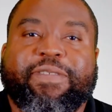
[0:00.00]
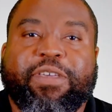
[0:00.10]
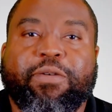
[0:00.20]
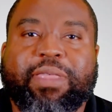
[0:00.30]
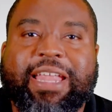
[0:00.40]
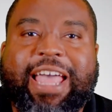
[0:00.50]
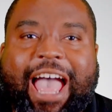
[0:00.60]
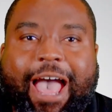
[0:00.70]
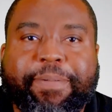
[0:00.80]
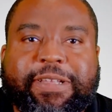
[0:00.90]
for you, that
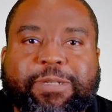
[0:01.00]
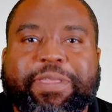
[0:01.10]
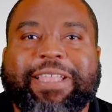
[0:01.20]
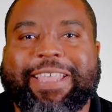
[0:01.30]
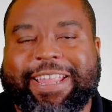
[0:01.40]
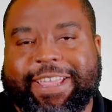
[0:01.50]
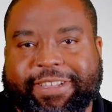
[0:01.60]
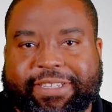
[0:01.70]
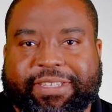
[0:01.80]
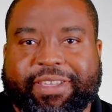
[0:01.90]
happens with
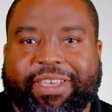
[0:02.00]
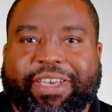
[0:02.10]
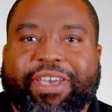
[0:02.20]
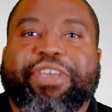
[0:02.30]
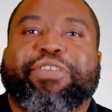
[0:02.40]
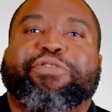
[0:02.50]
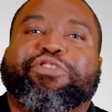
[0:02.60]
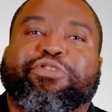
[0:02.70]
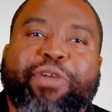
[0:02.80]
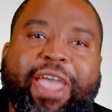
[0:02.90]
athletics. You
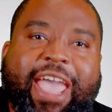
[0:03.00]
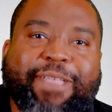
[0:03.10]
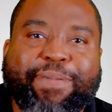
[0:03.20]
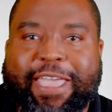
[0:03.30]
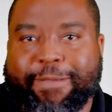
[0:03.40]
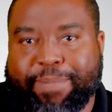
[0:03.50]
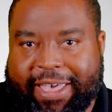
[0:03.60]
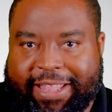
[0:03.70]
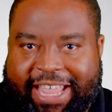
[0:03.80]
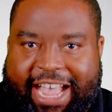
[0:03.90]
dread being
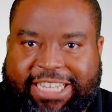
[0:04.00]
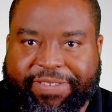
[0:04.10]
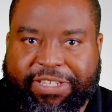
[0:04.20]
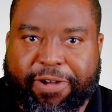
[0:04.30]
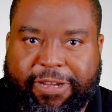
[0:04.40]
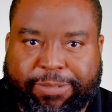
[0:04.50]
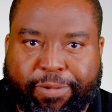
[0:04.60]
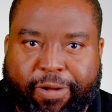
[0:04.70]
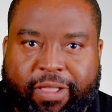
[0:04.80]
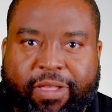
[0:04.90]
picked last for
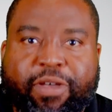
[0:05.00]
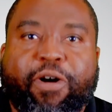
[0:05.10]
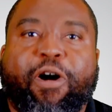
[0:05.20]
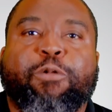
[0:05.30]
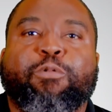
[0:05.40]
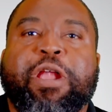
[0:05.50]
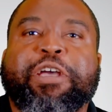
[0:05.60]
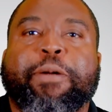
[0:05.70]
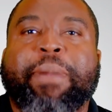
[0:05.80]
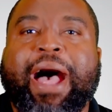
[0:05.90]
dodgeball, or
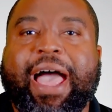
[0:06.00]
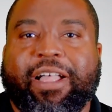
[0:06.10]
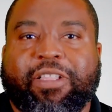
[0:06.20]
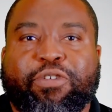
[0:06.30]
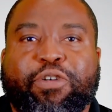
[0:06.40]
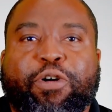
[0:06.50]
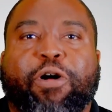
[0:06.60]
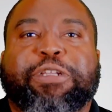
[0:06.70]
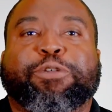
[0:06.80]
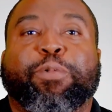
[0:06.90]
running a mile,
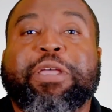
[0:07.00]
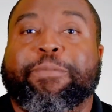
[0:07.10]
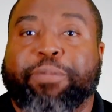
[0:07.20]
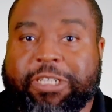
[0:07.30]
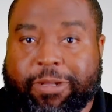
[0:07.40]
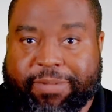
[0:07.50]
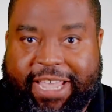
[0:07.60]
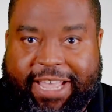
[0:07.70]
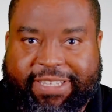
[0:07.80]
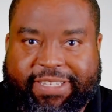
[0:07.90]
or doing the push-up
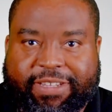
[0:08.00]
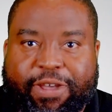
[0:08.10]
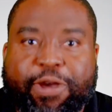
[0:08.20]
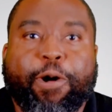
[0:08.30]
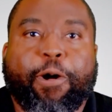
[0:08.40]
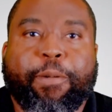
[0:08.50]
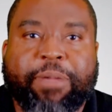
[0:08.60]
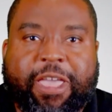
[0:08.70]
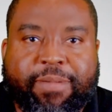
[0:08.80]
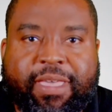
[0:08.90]
test. Or
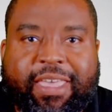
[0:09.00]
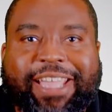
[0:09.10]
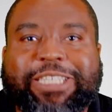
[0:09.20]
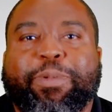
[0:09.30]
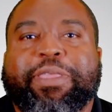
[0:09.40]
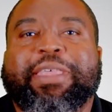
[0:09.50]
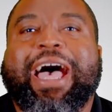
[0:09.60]
maybe it's with